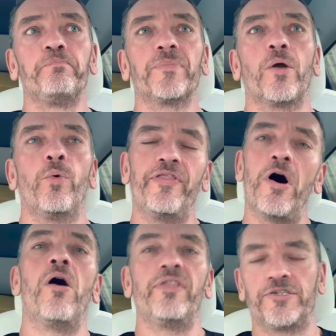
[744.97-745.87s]
with
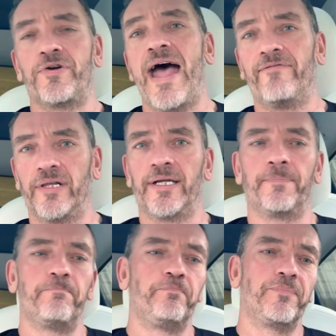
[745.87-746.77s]
all the
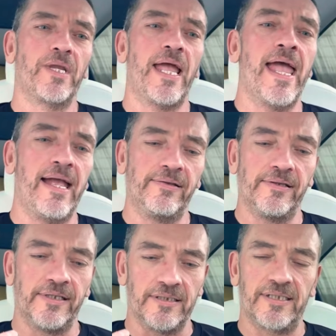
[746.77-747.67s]
traveling and
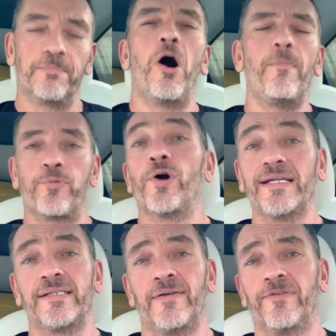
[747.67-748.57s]
the small
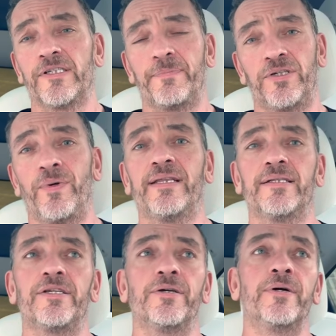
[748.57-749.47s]
price difference between the
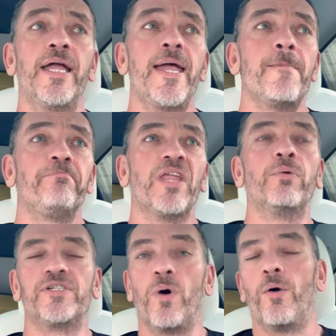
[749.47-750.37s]
two, it
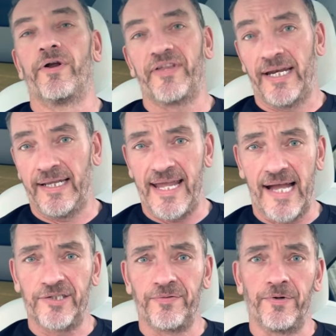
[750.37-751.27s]
was well worth getting the
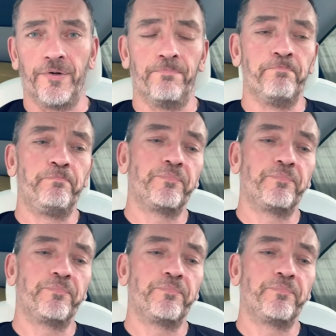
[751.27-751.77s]
extra room.